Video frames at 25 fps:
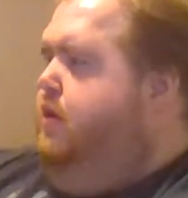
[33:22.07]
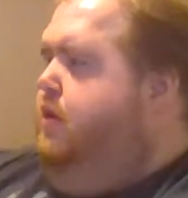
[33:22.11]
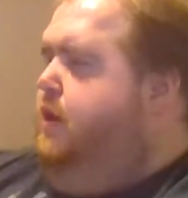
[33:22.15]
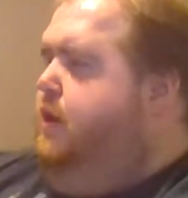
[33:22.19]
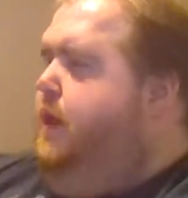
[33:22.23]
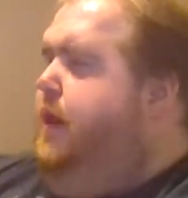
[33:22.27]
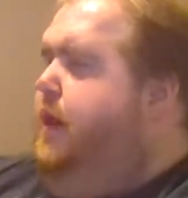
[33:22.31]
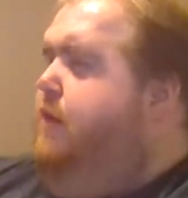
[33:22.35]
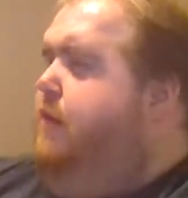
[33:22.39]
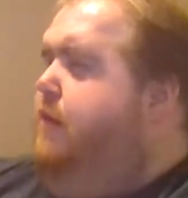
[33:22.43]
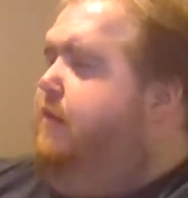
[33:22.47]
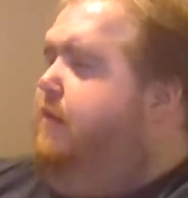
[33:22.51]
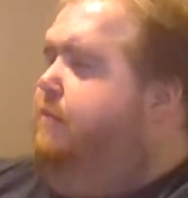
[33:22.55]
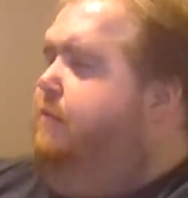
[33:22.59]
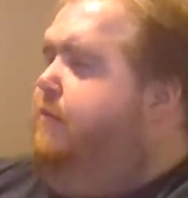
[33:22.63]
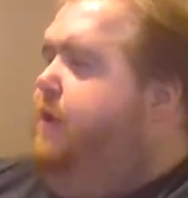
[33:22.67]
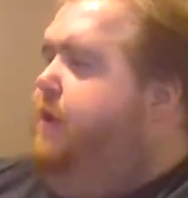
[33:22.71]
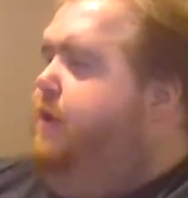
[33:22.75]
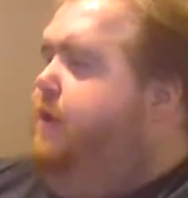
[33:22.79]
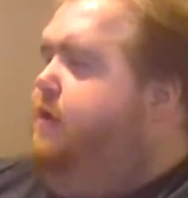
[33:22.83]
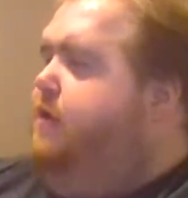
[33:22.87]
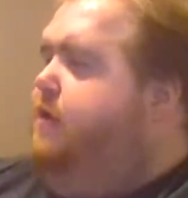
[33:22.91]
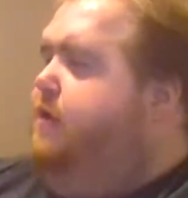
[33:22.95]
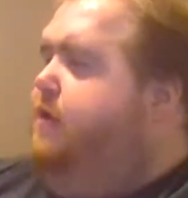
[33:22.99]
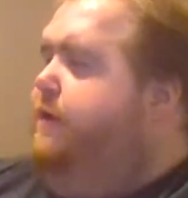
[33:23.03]
Yeah, with the
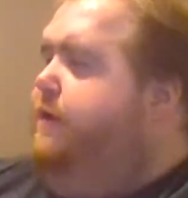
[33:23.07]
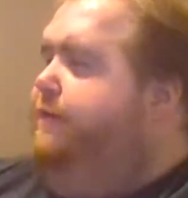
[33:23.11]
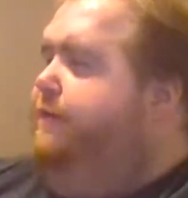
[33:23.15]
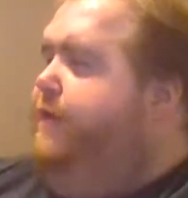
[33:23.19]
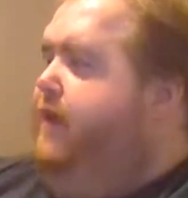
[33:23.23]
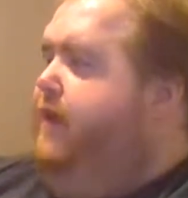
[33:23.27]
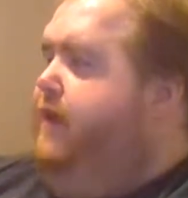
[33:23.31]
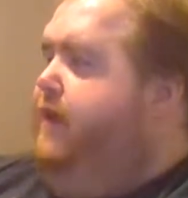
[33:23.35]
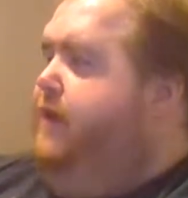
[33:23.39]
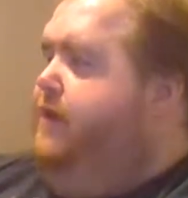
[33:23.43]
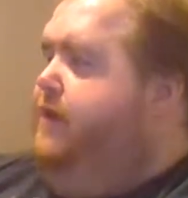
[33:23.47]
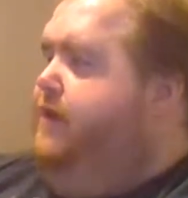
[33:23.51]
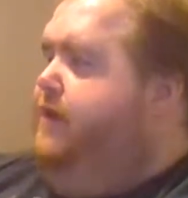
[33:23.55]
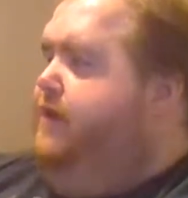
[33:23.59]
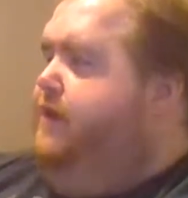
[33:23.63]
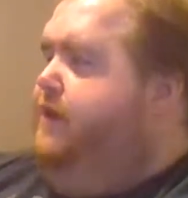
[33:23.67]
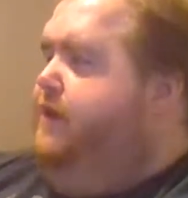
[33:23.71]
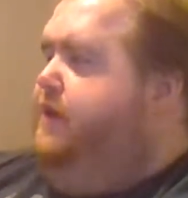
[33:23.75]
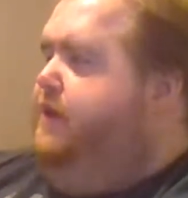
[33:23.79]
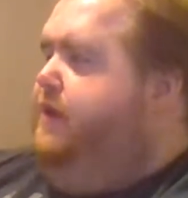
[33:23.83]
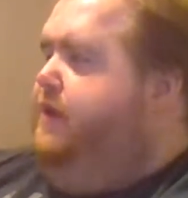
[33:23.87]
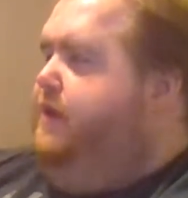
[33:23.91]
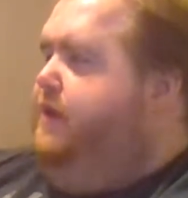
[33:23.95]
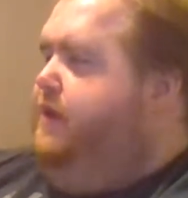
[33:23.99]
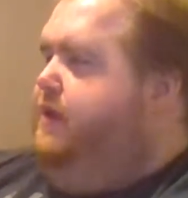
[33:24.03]
monster feet is
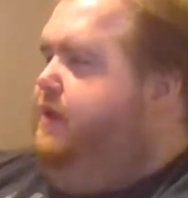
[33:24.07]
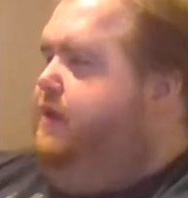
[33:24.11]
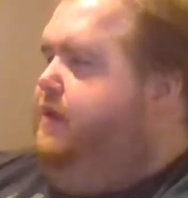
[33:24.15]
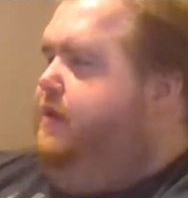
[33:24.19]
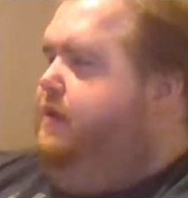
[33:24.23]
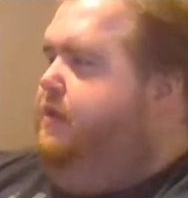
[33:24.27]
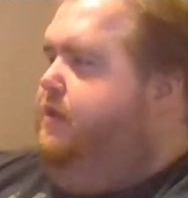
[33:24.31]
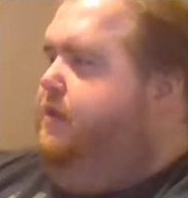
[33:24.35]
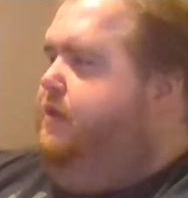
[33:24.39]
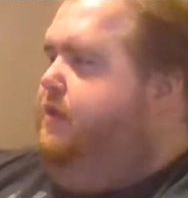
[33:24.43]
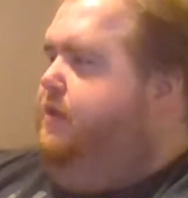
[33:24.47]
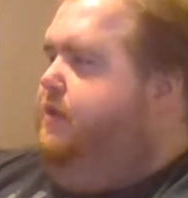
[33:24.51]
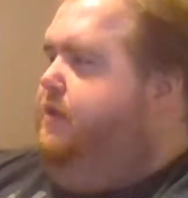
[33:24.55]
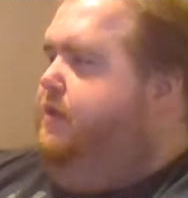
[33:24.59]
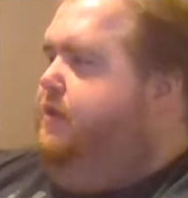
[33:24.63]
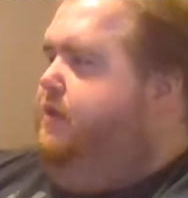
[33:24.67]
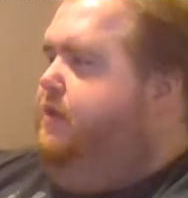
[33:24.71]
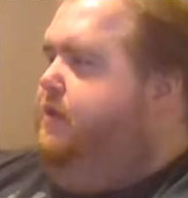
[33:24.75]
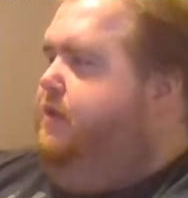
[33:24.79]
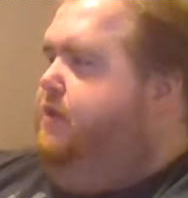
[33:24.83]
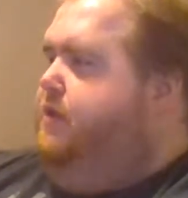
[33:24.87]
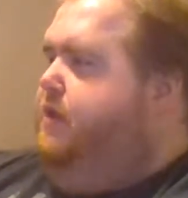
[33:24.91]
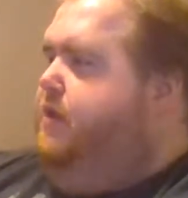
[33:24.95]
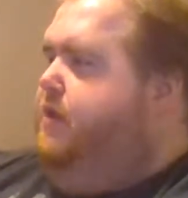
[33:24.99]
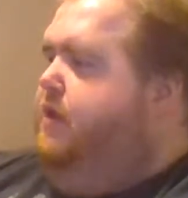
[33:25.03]
like,
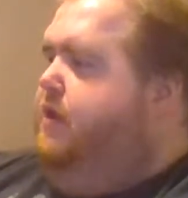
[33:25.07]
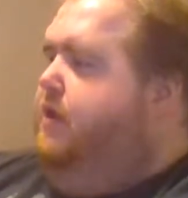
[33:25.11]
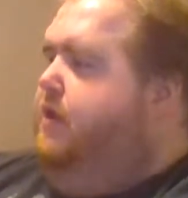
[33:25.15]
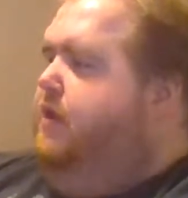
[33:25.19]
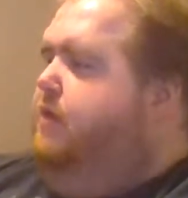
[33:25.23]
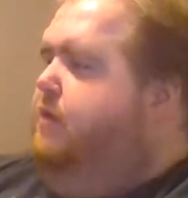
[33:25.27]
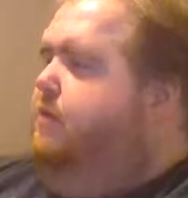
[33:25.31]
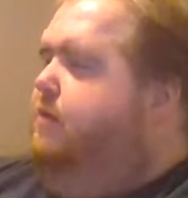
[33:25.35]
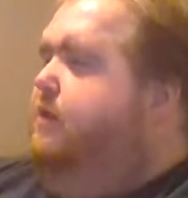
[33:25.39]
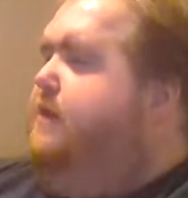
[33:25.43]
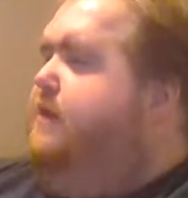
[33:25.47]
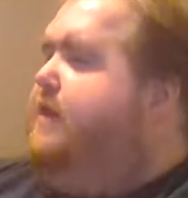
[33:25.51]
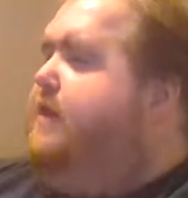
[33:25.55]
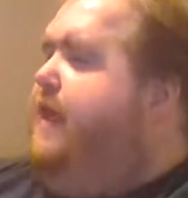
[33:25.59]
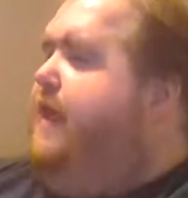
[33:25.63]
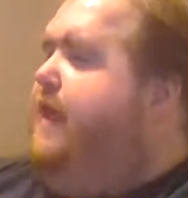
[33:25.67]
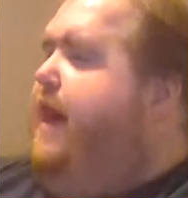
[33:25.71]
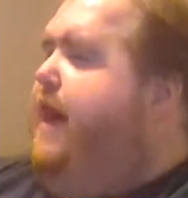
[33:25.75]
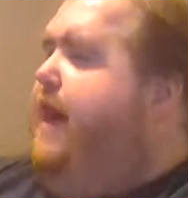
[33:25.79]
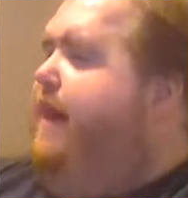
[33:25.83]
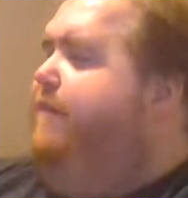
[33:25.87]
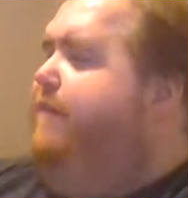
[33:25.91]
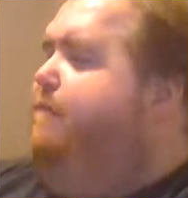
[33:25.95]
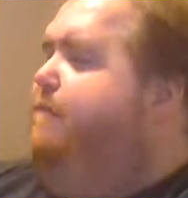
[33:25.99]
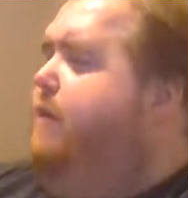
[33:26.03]
what is he,
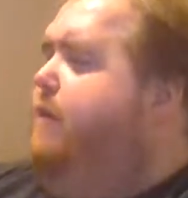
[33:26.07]
half